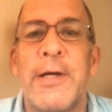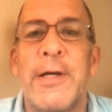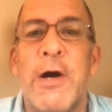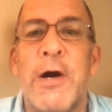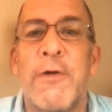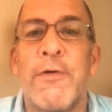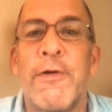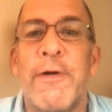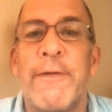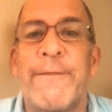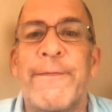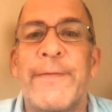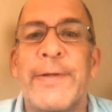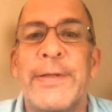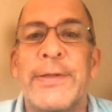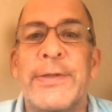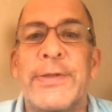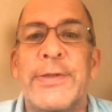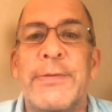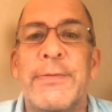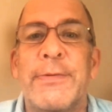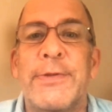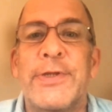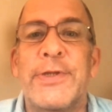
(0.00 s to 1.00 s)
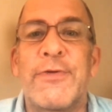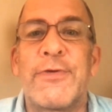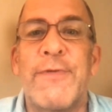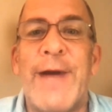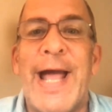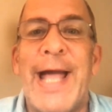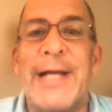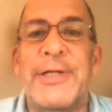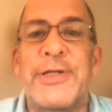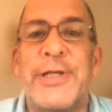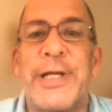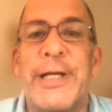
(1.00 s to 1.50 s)
are often
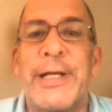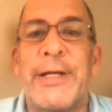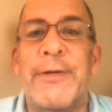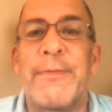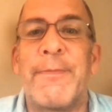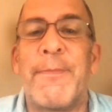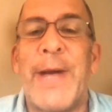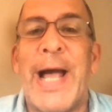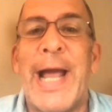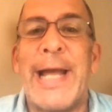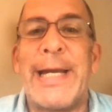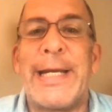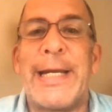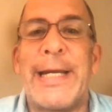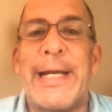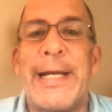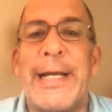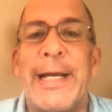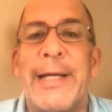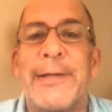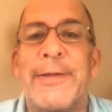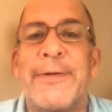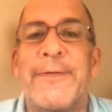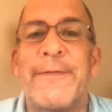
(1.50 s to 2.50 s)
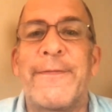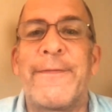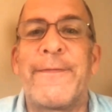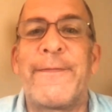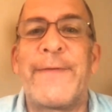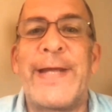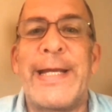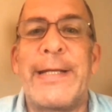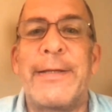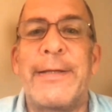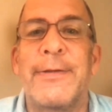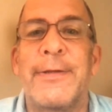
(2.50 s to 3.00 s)
scratching and biting at their
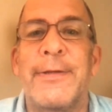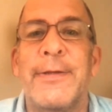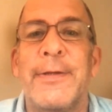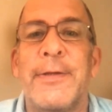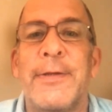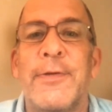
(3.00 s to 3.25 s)
feet